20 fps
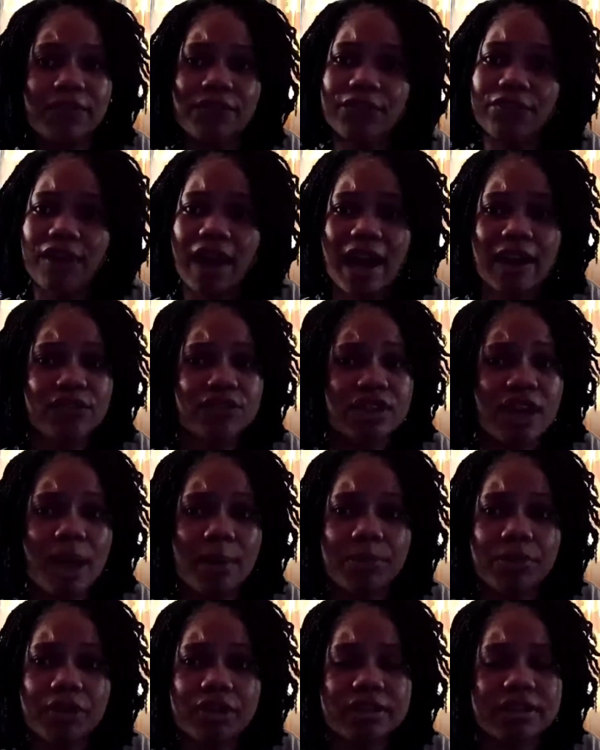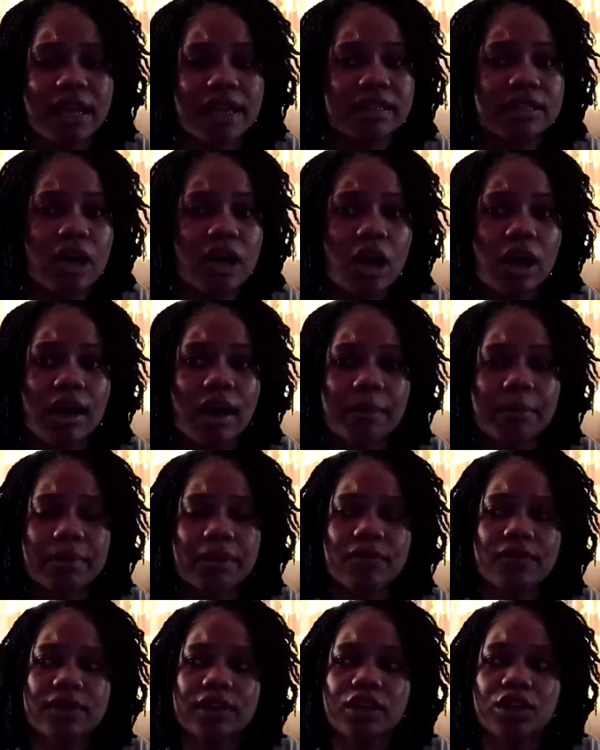5 chapters, that's all I'm
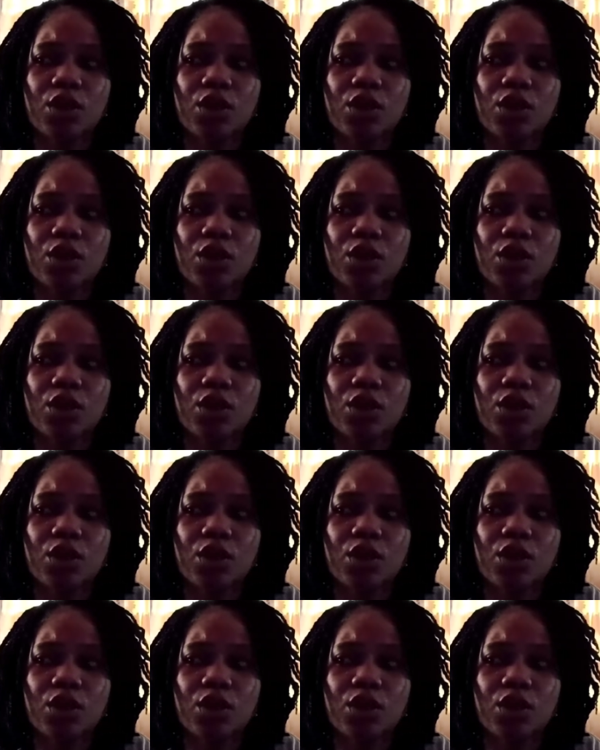giving it.